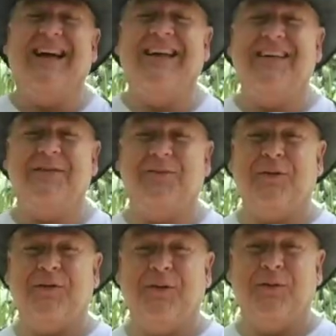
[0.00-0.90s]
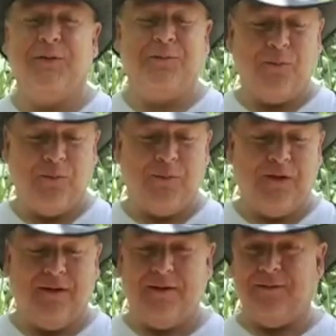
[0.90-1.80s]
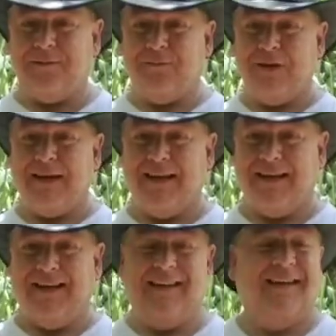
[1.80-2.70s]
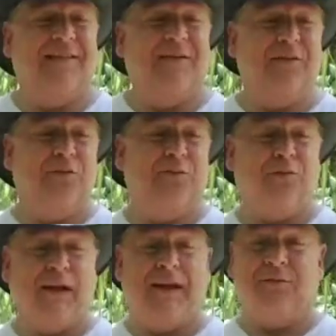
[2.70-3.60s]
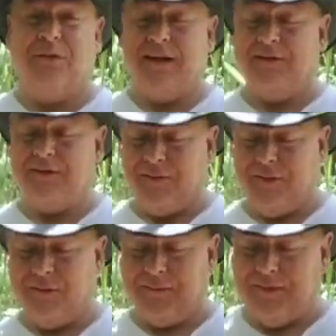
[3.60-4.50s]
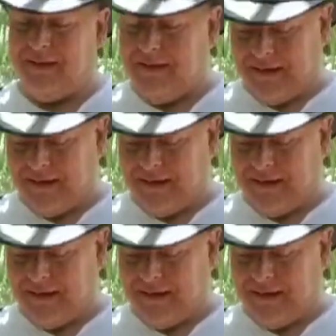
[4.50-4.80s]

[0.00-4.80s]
his review for Free Guy, the new Ryan Reynolds film.